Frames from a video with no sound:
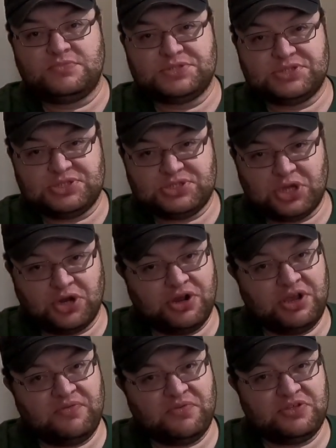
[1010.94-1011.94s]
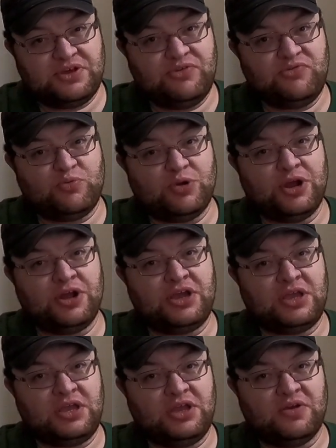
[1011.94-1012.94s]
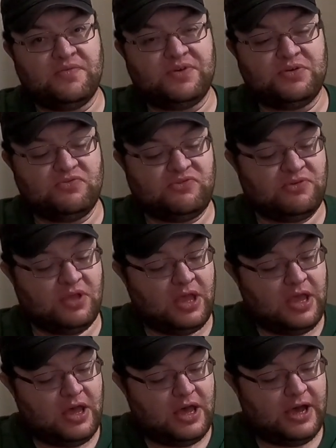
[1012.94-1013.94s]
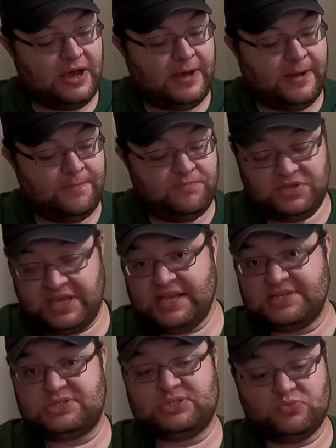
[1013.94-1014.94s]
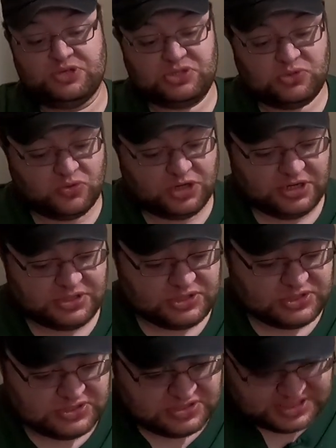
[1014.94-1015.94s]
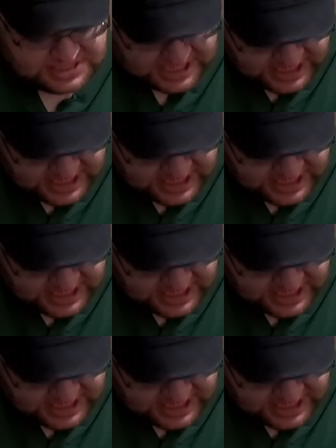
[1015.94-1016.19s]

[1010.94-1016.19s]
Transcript: Sorry for those wearing earphones. Yes, whistle works. Does